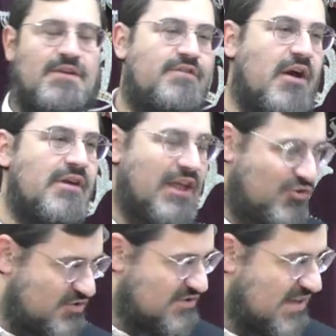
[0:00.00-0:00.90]
very
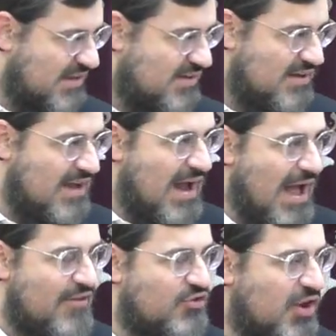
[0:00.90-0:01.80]
interesting
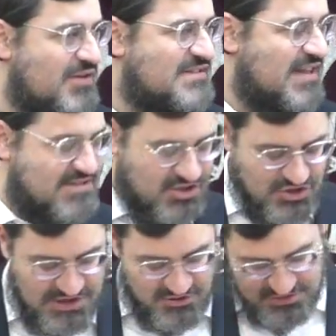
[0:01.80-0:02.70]
how the Torah says such
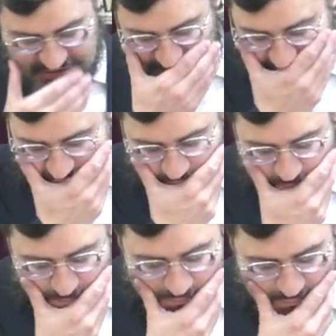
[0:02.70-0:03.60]
an interesting lashon.
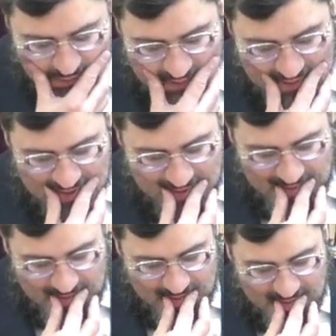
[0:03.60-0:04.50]

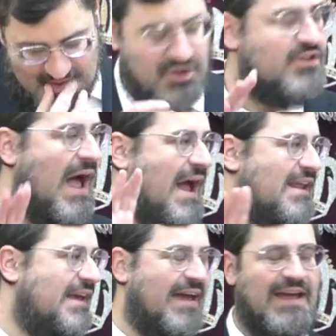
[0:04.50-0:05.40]
It's not the
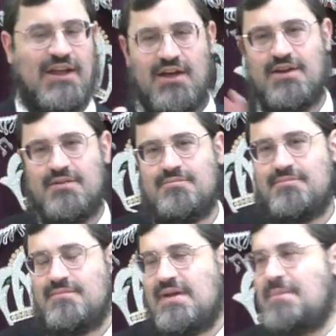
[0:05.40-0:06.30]
heilige chinuch,
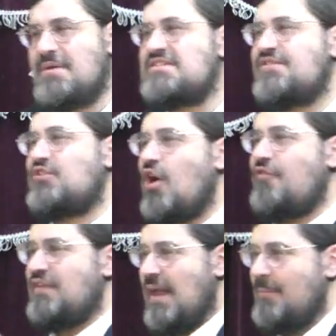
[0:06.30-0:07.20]
a mitzvah
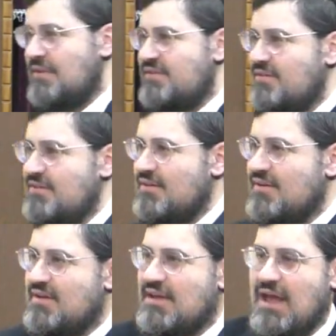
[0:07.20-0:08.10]
tof lamed.
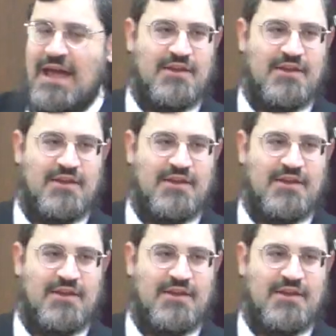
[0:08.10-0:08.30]
And